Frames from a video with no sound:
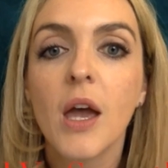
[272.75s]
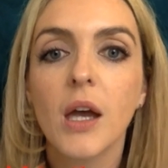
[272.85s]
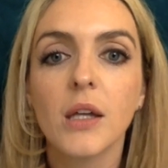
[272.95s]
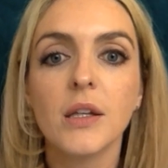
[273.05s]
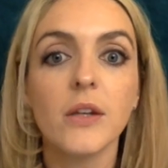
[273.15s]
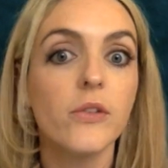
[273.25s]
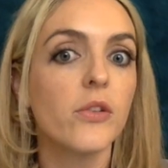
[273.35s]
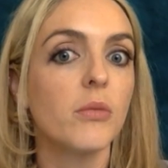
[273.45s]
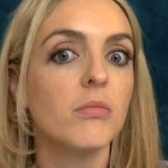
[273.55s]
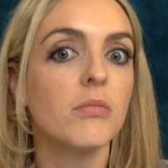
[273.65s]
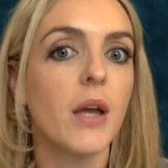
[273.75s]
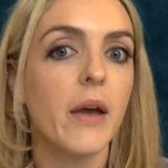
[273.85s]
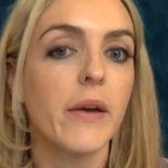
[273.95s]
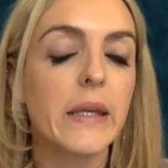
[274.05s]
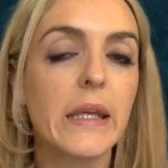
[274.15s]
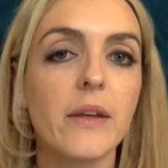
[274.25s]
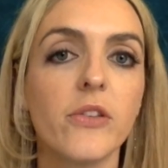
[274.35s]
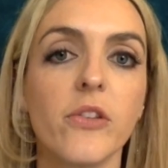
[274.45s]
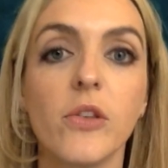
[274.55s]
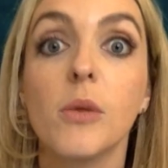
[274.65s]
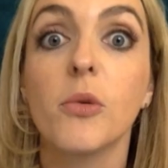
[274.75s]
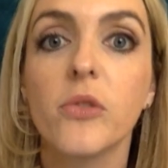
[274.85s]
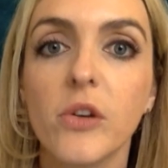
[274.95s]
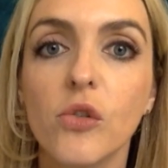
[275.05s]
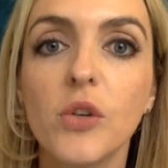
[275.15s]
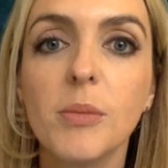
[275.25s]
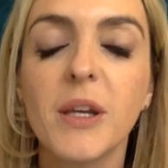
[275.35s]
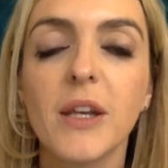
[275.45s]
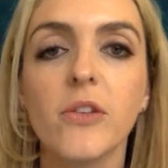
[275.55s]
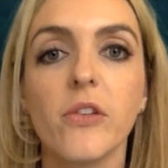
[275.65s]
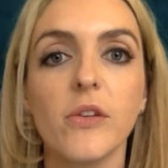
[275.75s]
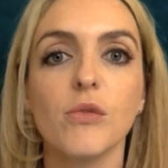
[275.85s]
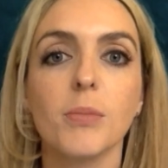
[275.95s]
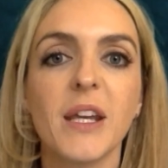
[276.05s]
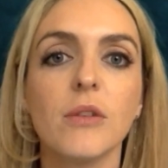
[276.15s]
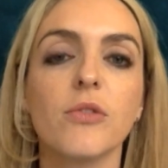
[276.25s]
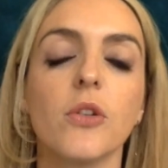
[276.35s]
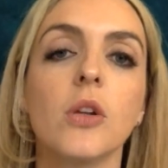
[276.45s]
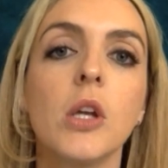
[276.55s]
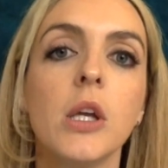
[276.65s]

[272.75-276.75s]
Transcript: and in some cases, in the most extreme cases, even painful.